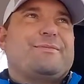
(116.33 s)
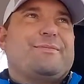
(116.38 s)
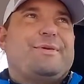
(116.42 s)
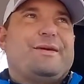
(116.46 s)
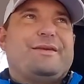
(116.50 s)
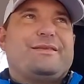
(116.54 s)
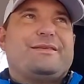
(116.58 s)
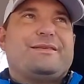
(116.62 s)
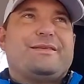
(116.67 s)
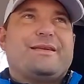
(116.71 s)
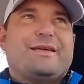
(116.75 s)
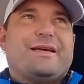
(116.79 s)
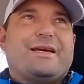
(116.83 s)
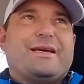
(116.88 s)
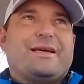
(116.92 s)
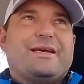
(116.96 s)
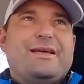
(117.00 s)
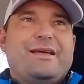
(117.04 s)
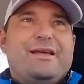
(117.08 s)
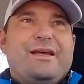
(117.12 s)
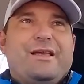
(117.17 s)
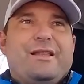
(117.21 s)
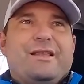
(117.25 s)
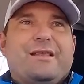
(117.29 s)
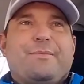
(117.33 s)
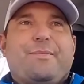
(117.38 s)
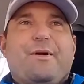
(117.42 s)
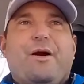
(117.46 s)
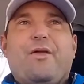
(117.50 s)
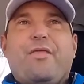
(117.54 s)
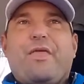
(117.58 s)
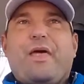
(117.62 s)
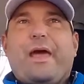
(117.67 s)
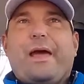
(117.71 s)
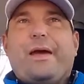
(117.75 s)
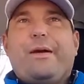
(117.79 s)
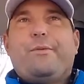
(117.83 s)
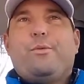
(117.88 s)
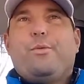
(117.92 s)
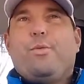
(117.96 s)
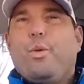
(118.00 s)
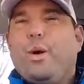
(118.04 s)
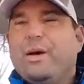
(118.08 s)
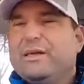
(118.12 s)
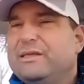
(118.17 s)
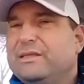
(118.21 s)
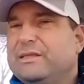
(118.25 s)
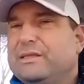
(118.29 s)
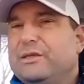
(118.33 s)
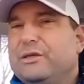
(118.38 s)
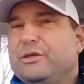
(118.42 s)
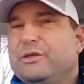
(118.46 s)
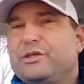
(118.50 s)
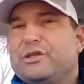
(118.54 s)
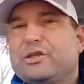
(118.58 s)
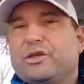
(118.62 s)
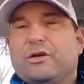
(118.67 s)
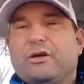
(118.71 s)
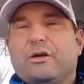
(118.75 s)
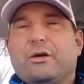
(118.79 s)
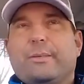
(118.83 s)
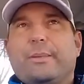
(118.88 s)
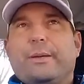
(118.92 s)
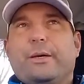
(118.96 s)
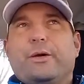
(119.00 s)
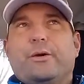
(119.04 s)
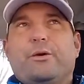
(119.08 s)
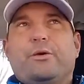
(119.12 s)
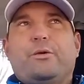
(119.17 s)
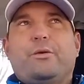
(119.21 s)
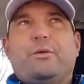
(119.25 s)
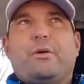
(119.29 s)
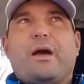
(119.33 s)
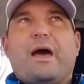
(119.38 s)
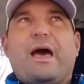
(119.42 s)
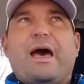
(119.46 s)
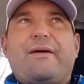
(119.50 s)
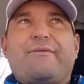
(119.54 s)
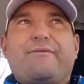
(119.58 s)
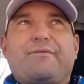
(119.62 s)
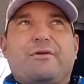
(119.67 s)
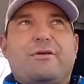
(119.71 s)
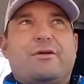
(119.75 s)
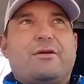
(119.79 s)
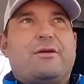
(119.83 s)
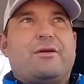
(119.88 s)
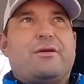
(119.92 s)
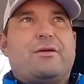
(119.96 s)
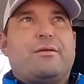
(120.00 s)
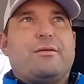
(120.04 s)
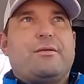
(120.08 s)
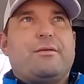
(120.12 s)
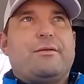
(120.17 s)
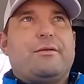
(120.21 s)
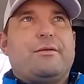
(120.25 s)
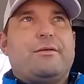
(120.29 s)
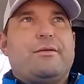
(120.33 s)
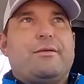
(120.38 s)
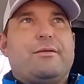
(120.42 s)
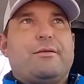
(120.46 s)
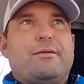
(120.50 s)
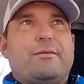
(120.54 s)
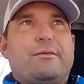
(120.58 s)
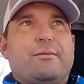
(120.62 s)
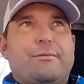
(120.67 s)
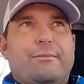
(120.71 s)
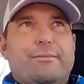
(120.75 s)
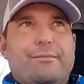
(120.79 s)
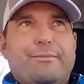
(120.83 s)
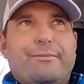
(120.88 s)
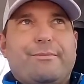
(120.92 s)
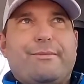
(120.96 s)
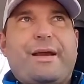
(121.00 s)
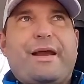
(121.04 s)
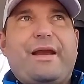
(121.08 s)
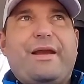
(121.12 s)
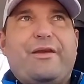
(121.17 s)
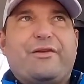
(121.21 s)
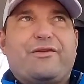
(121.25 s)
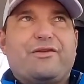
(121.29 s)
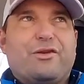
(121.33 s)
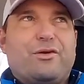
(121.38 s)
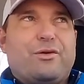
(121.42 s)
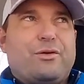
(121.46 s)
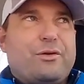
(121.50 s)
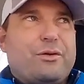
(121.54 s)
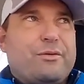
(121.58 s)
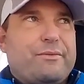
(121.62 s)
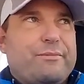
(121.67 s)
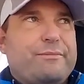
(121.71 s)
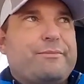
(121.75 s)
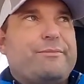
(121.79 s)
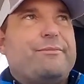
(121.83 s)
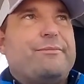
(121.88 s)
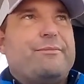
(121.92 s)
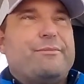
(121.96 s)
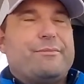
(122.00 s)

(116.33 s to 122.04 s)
But the ball that I wasn't too sure about after my initial